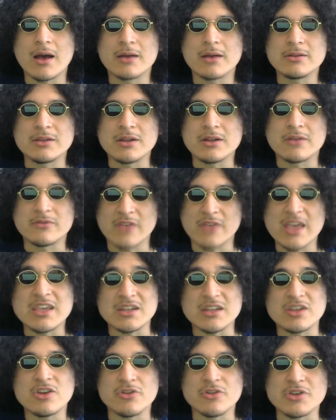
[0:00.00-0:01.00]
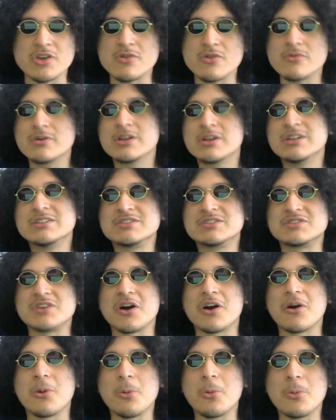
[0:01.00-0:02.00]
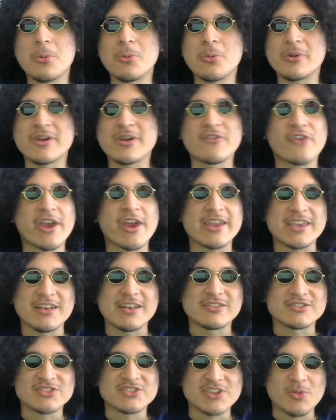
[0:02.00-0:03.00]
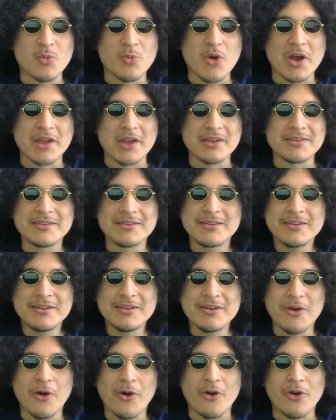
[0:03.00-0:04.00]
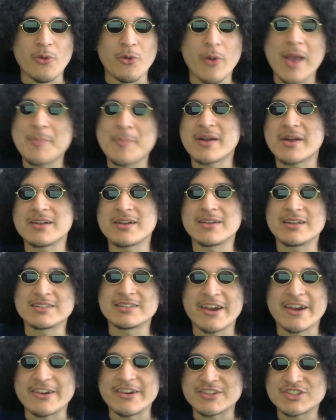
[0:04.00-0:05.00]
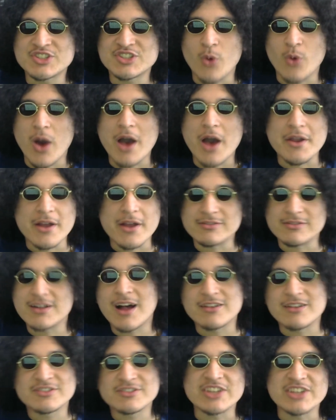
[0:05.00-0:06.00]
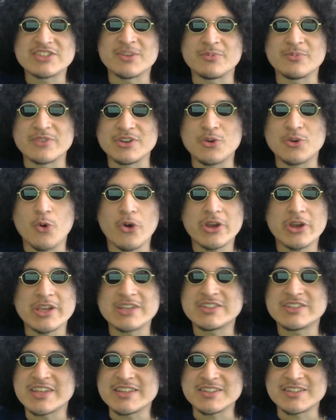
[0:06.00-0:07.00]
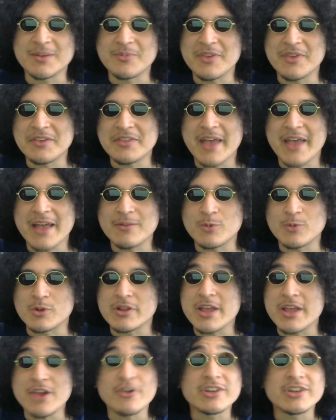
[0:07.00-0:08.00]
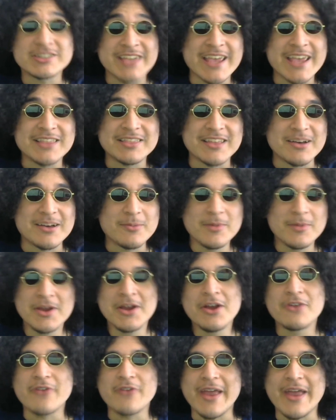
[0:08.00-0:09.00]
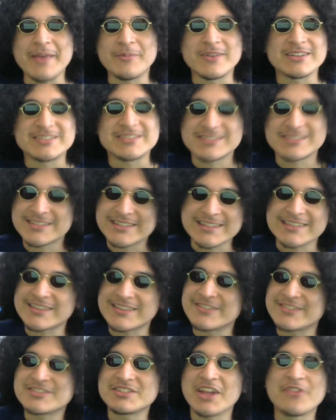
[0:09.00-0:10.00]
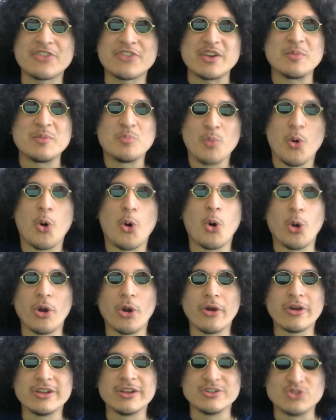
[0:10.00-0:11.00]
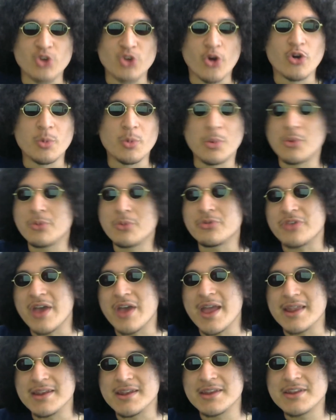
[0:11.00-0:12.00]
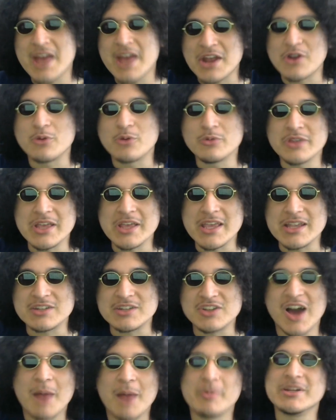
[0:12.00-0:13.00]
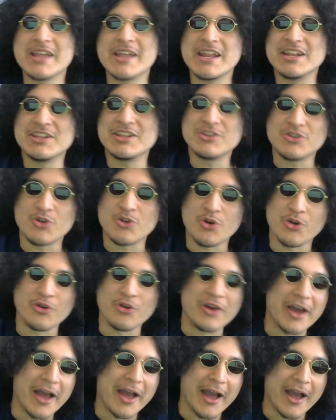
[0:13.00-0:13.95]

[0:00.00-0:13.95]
you know, they can hear you. So whenever I kill someone or wipe out an entire squad, I'll say something quirky, say something that will irritate them, right? Because there's nothing more enjoyable than not only dominating your